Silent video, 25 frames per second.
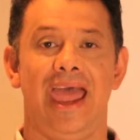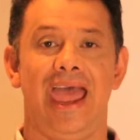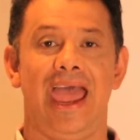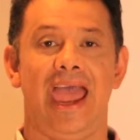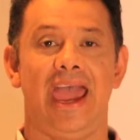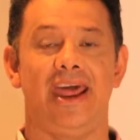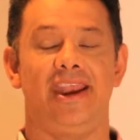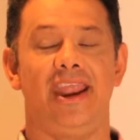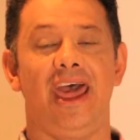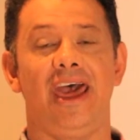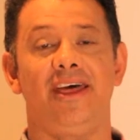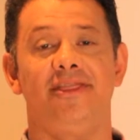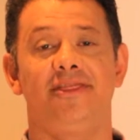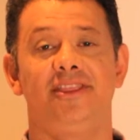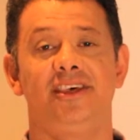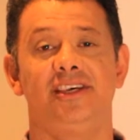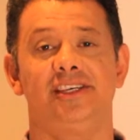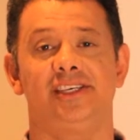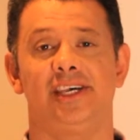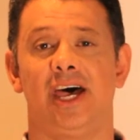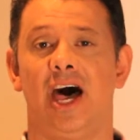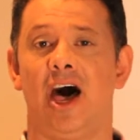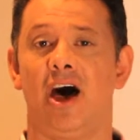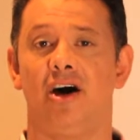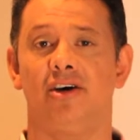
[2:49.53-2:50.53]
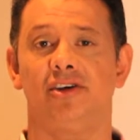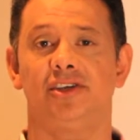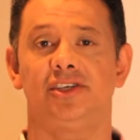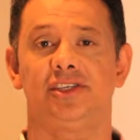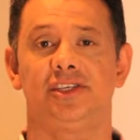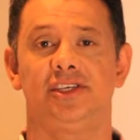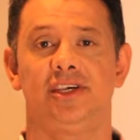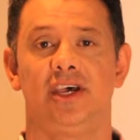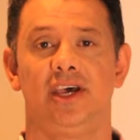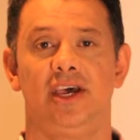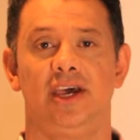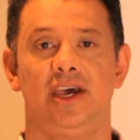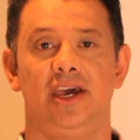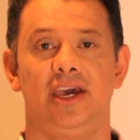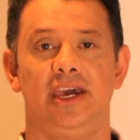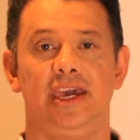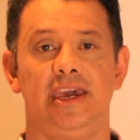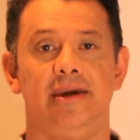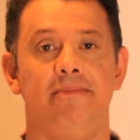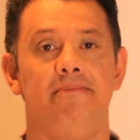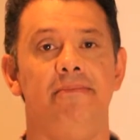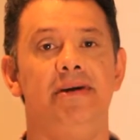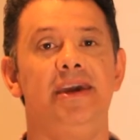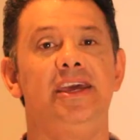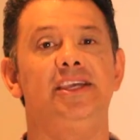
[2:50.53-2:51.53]
And at this house,
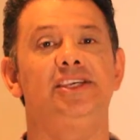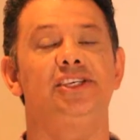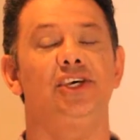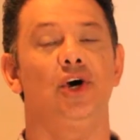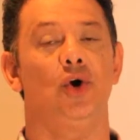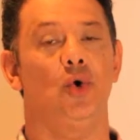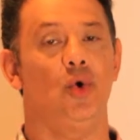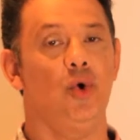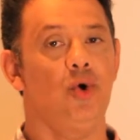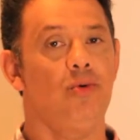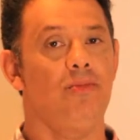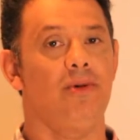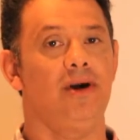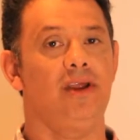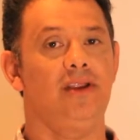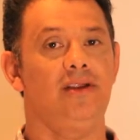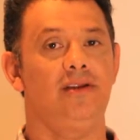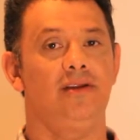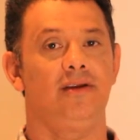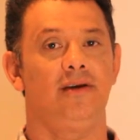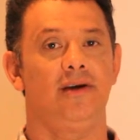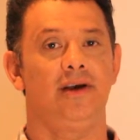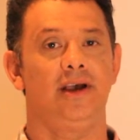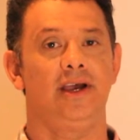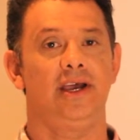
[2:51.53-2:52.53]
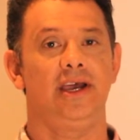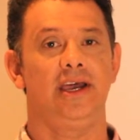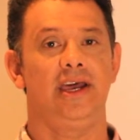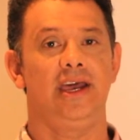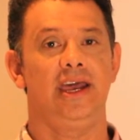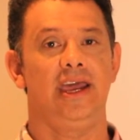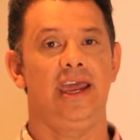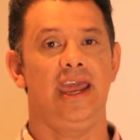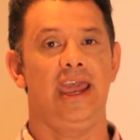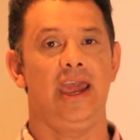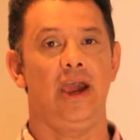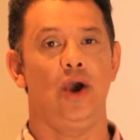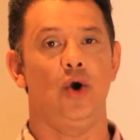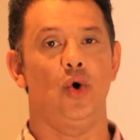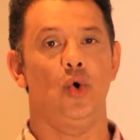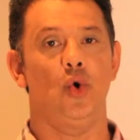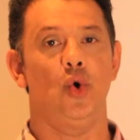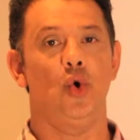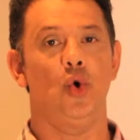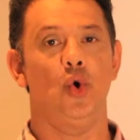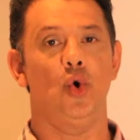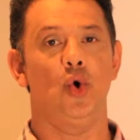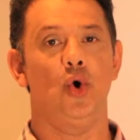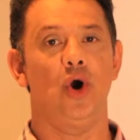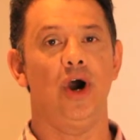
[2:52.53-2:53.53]
he meets a woman
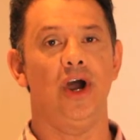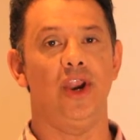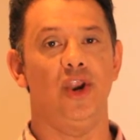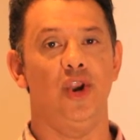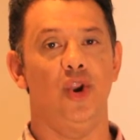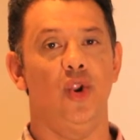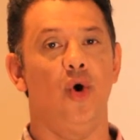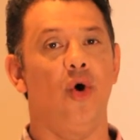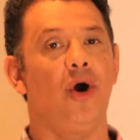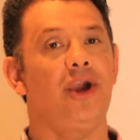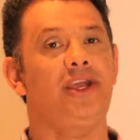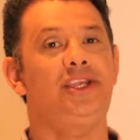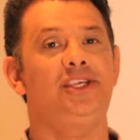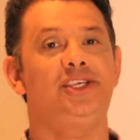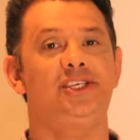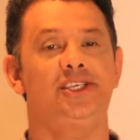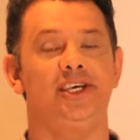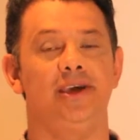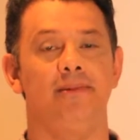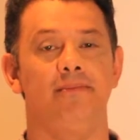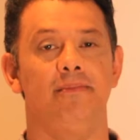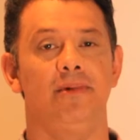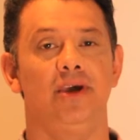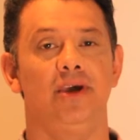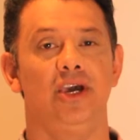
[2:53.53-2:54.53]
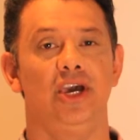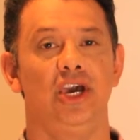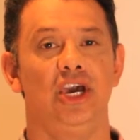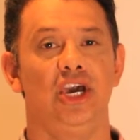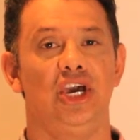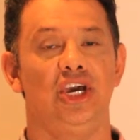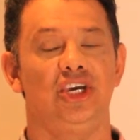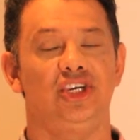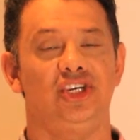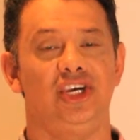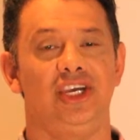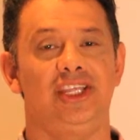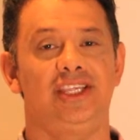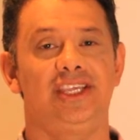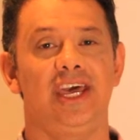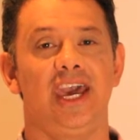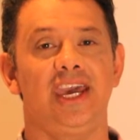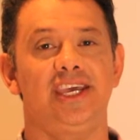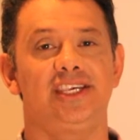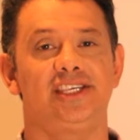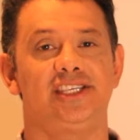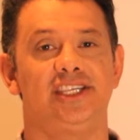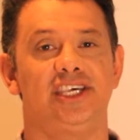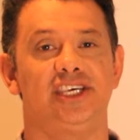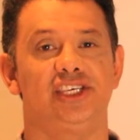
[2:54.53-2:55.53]
who anoints him. She
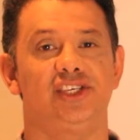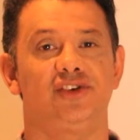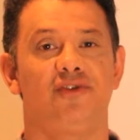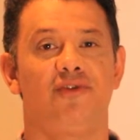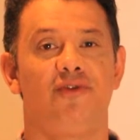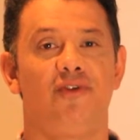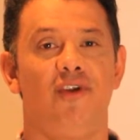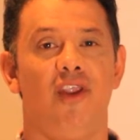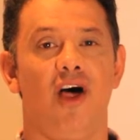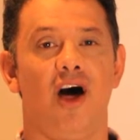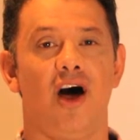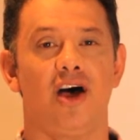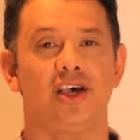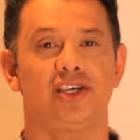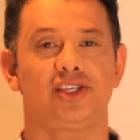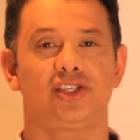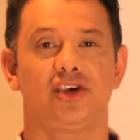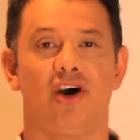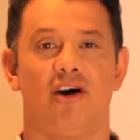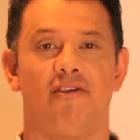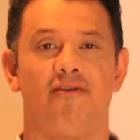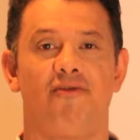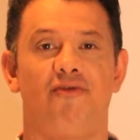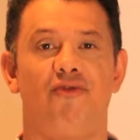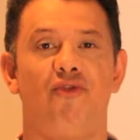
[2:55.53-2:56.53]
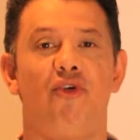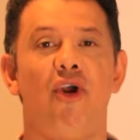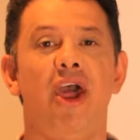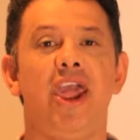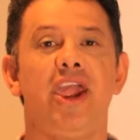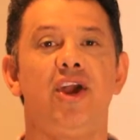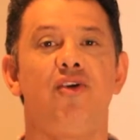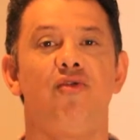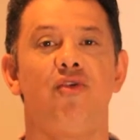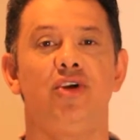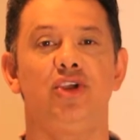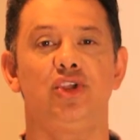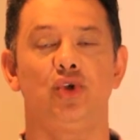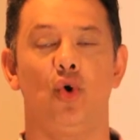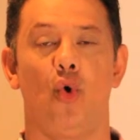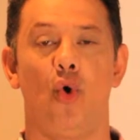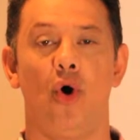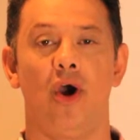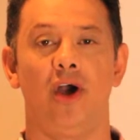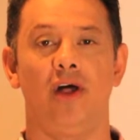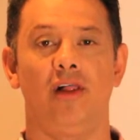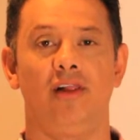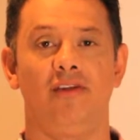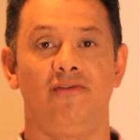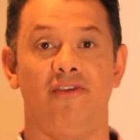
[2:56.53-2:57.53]
takes this flask of fragrant
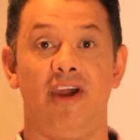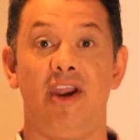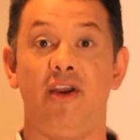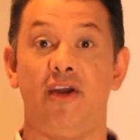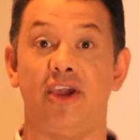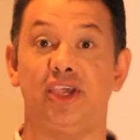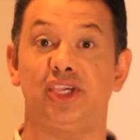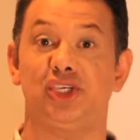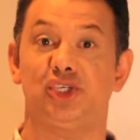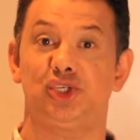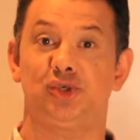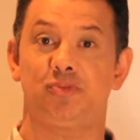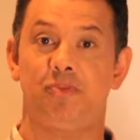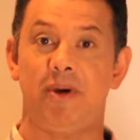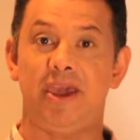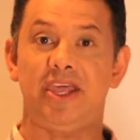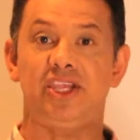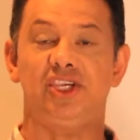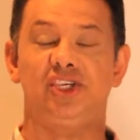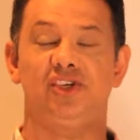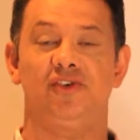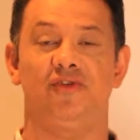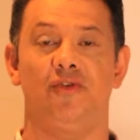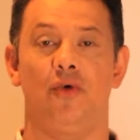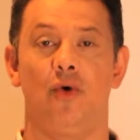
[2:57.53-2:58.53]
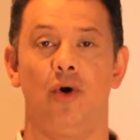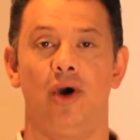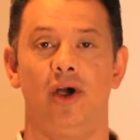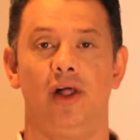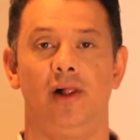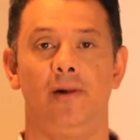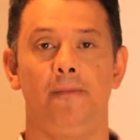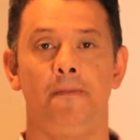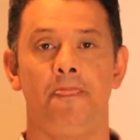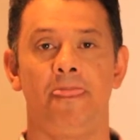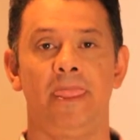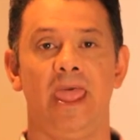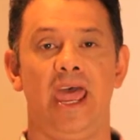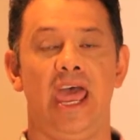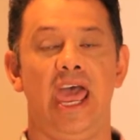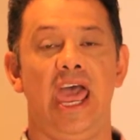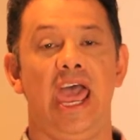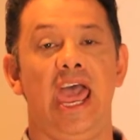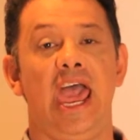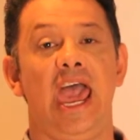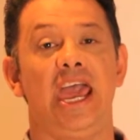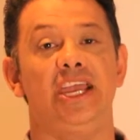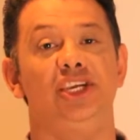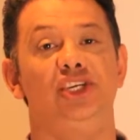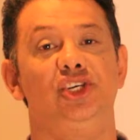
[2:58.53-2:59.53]
oil, very expensive oil,
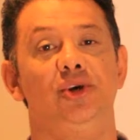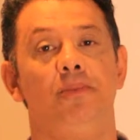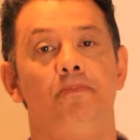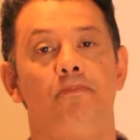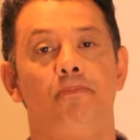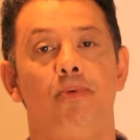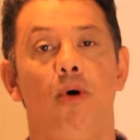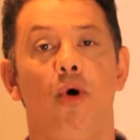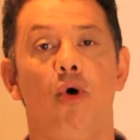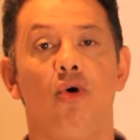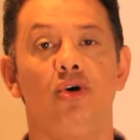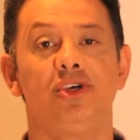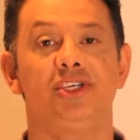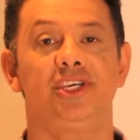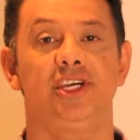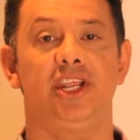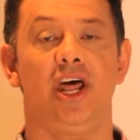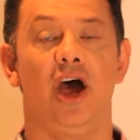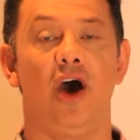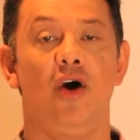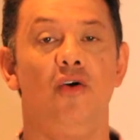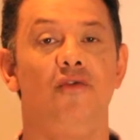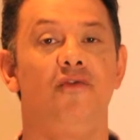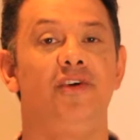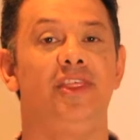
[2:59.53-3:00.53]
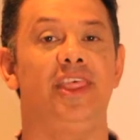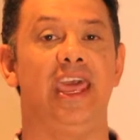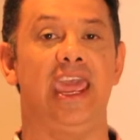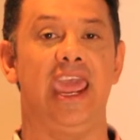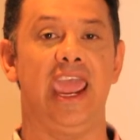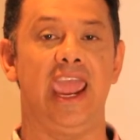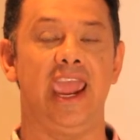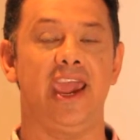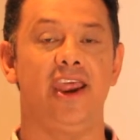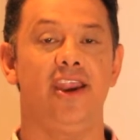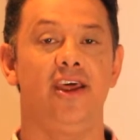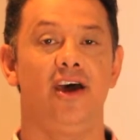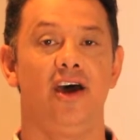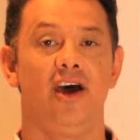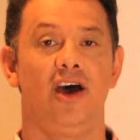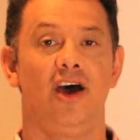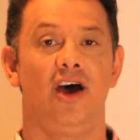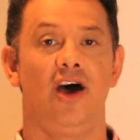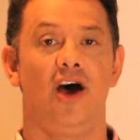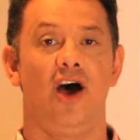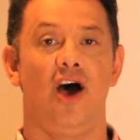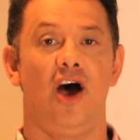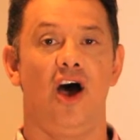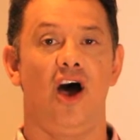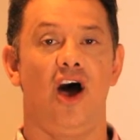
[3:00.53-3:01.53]
and she pours it over the head
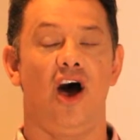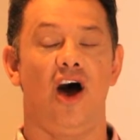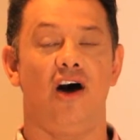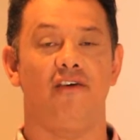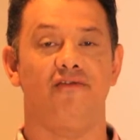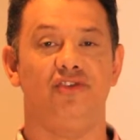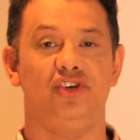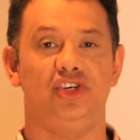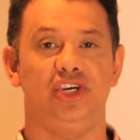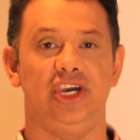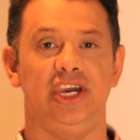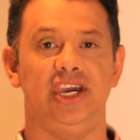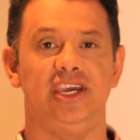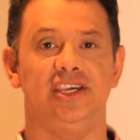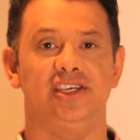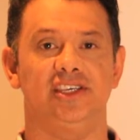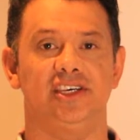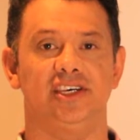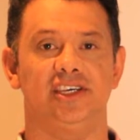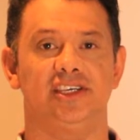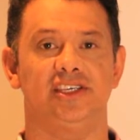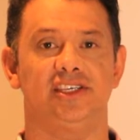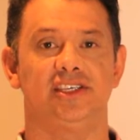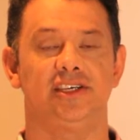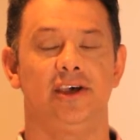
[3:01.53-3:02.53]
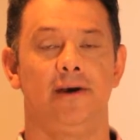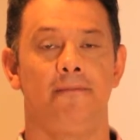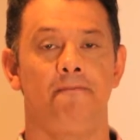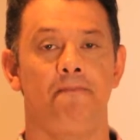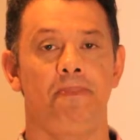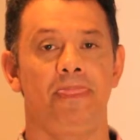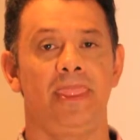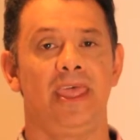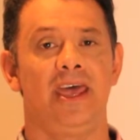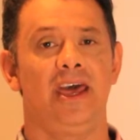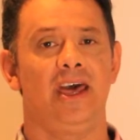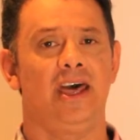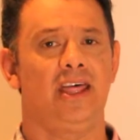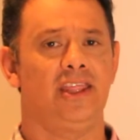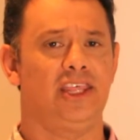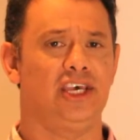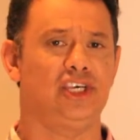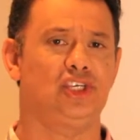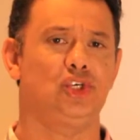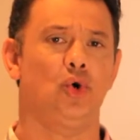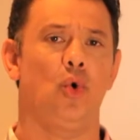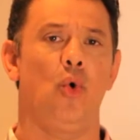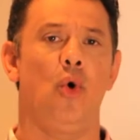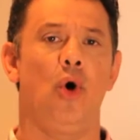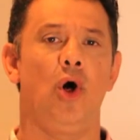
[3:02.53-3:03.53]
of Jesus.
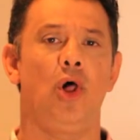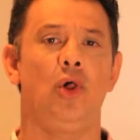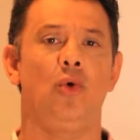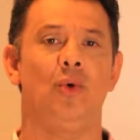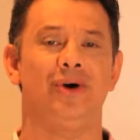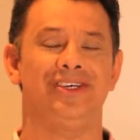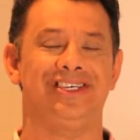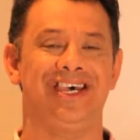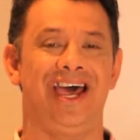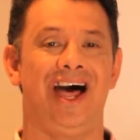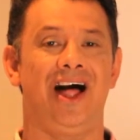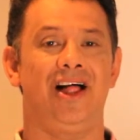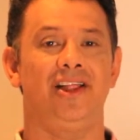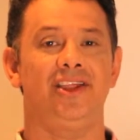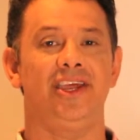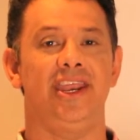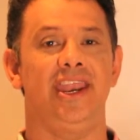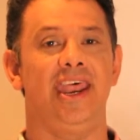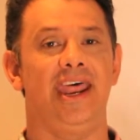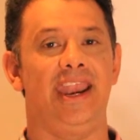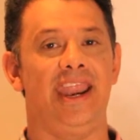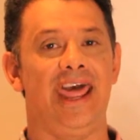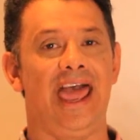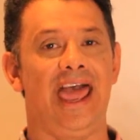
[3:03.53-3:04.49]
This oil was held in an